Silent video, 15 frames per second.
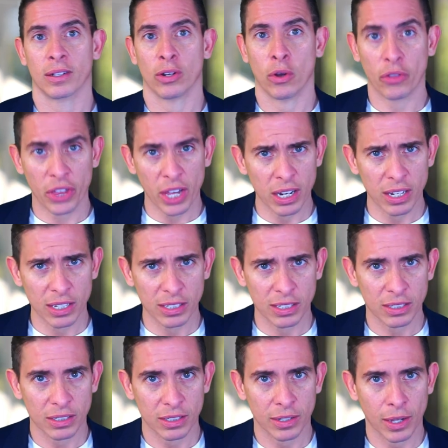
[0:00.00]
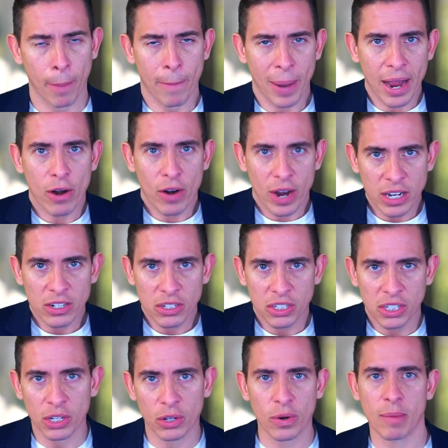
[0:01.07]
Know what that is? A buyer
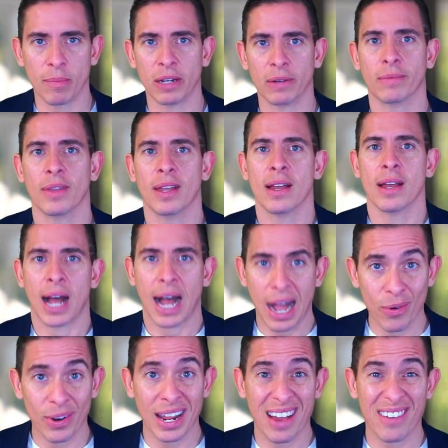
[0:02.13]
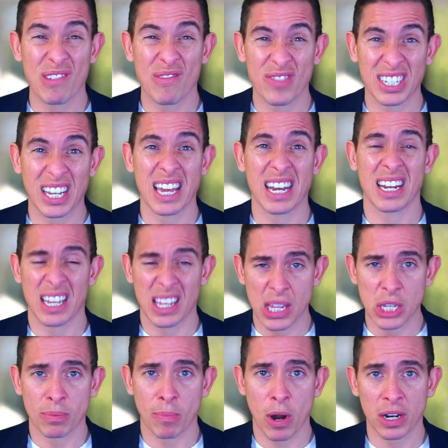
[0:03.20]
agency agreement. I would have them sign it in
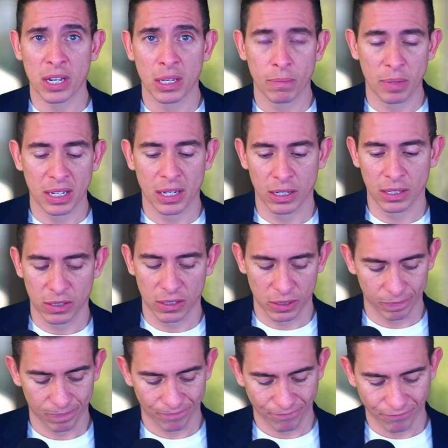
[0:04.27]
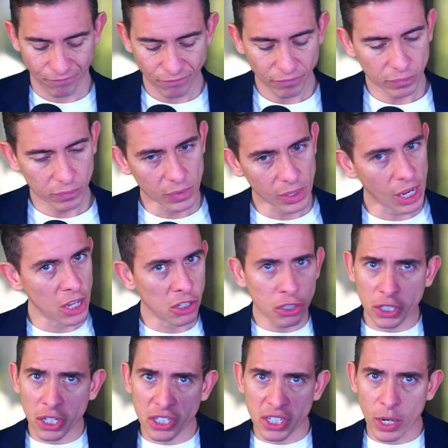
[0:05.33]
this market because it's
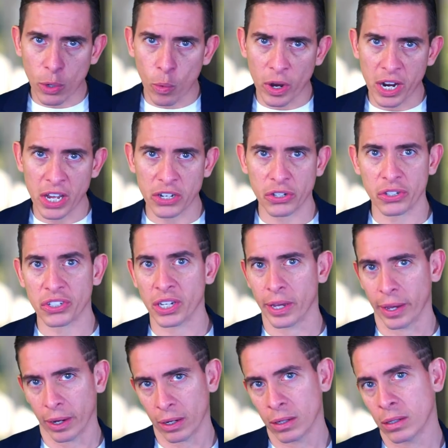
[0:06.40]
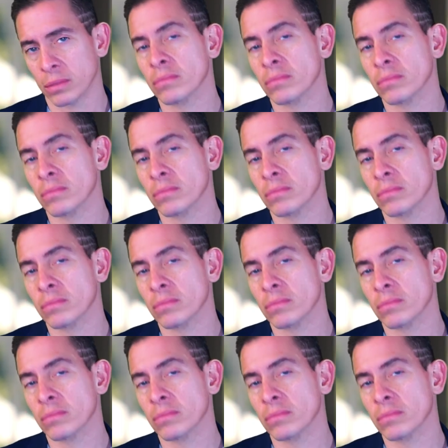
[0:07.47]
just going to take one agent saying,